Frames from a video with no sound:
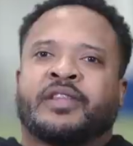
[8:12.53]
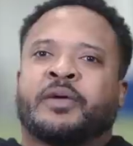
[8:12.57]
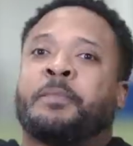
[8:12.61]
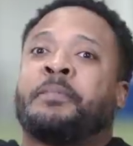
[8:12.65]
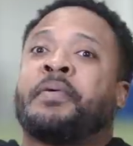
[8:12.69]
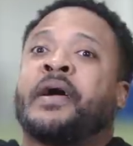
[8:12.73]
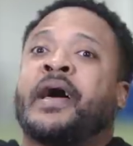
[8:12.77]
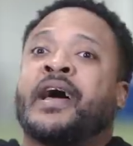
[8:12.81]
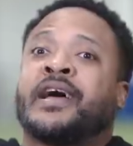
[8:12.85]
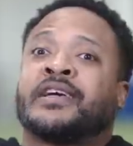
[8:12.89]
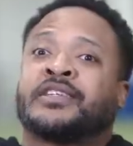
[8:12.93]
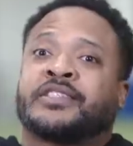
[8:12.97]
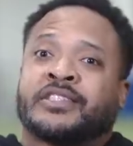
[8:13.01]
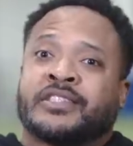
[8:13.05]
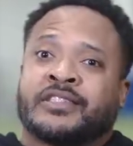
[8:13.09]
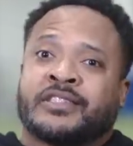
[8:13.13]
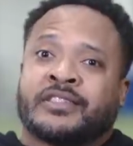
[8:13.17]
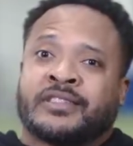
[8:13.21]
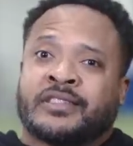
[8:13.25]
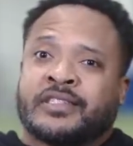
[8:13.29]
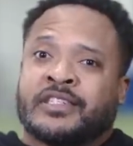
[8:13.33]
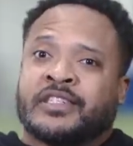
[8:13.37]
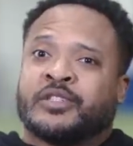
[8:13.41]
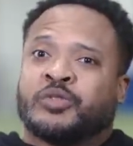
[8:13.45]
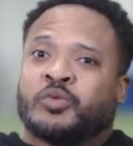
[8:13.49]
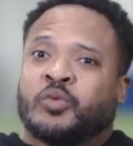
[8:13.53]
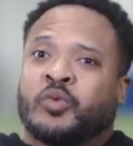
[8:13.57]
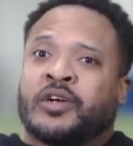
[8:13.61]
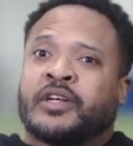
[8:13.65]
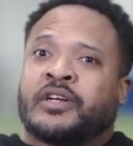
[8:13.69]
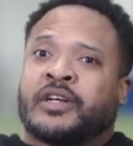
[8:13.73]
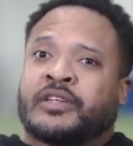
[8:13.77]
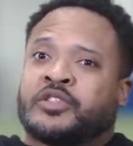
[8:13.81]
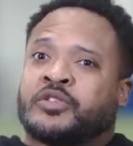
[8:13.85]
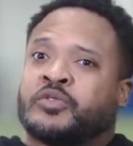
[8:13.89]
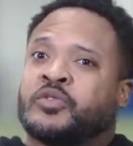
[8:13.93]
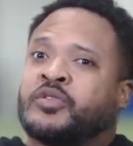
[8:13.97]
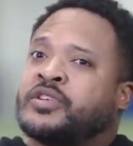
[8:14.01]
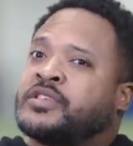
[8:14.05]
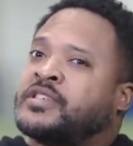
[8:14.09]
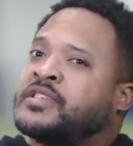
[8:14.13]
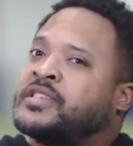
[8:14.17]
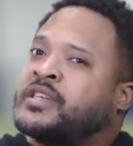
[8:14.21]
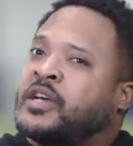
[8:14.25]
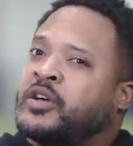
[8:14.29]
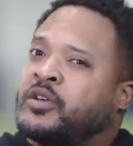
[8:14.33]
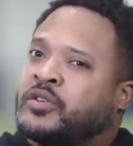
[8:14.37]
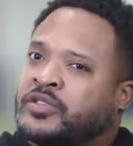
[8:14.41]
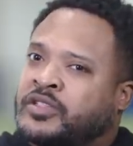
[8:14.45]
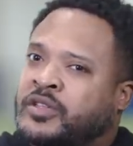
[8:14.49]
the passion is what sort of
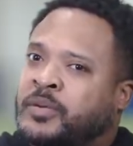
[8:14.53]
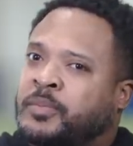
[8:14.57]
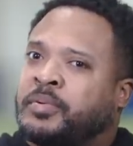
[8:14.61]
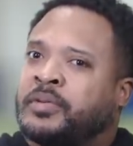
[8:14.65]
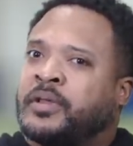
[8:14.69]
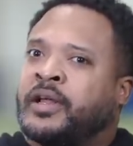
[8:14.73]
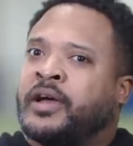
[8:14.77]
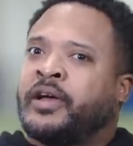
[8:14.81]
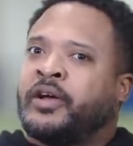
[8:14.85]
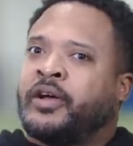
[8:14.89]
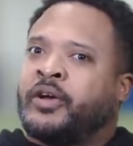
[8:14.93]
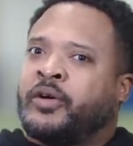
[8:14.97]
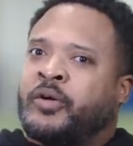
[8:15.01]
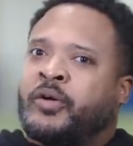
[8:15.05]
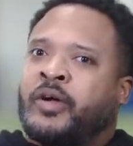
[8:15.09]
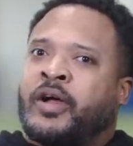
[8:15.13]
sells a player,